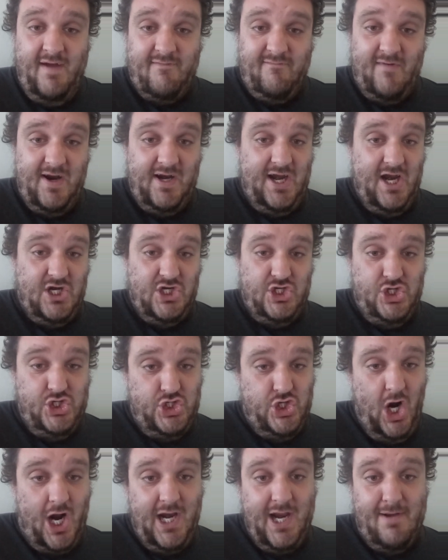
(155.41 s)
fighting a
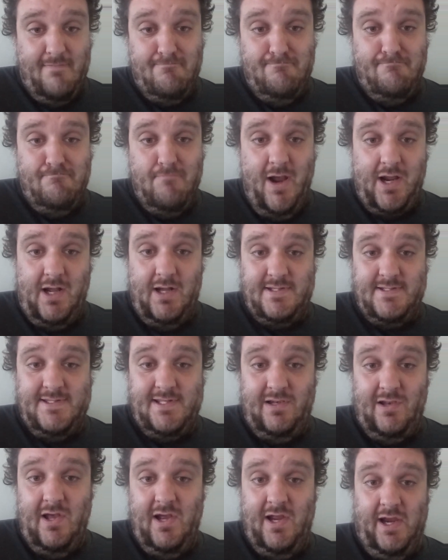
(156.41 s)
giant mecha
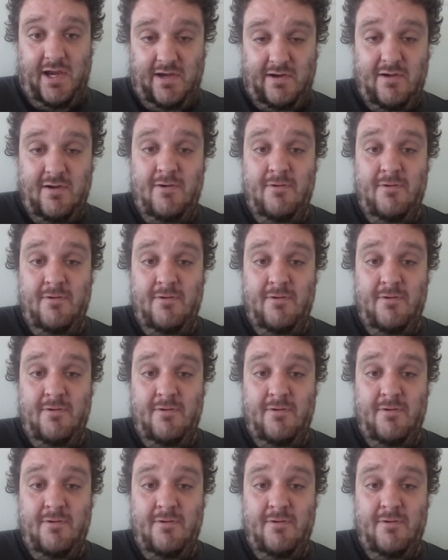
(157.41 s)
Slade.